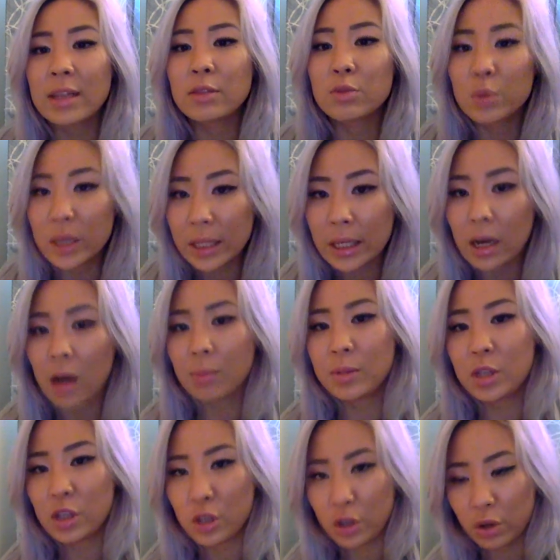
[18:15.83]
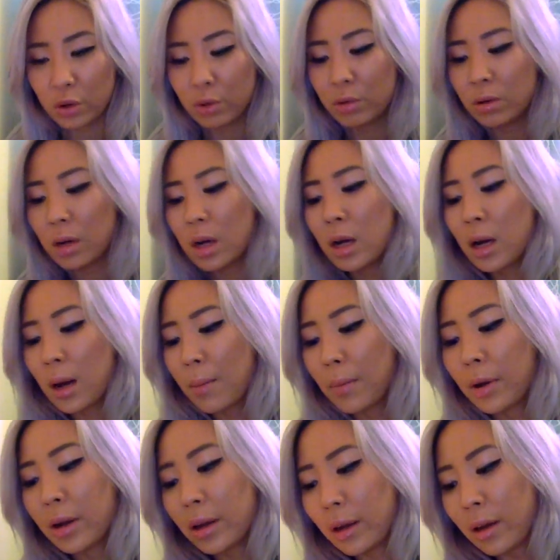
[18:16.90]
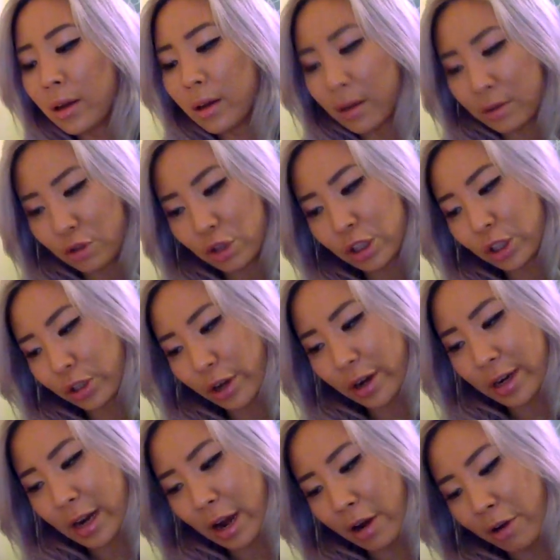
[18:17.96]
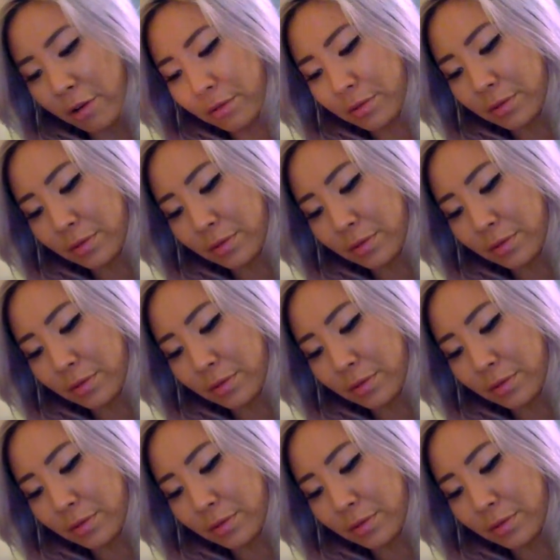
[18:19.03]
It's really up to you, but just start now.